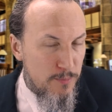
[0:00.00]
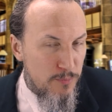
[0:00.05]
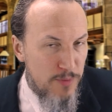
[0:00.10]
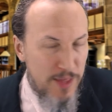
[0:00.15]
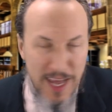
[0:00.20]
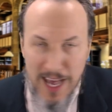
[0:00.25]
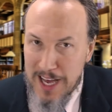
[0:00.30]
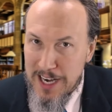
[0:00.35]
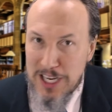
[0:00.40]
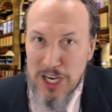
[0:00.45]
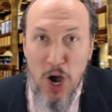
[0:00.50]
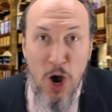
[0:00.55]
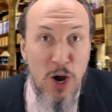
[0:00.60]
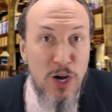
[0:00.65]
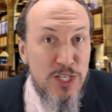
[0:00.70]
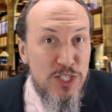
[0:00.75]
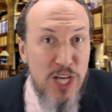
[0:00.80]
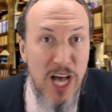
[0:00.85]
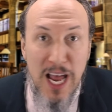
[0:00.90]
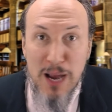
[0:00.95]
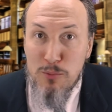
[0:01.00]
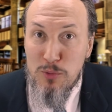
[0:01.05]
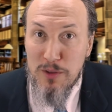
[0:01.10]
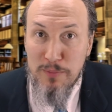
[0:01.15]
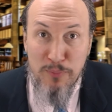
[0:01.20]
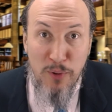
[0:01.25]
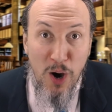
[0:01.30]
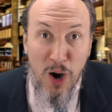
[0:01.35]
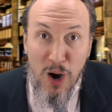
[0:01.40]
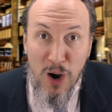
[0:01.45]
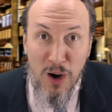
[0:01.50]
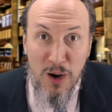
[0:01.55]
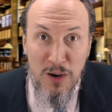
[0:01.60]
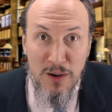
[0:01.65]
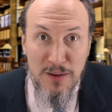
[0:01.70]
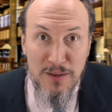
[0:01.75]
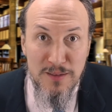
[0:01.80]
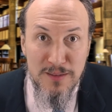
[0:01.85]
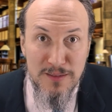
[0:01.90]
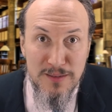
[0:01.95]
They had a hard time with
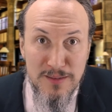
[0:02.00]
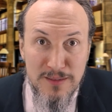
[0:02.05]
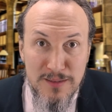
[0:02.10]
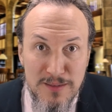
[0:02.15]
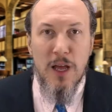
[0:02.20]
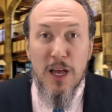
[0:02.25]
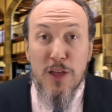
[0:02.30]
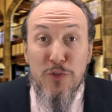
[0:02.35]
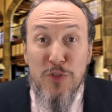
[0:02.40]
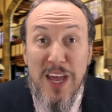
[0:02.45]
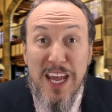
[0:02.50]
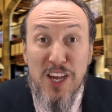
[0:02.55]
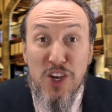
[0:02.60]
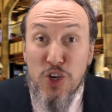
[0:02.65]
Paul. They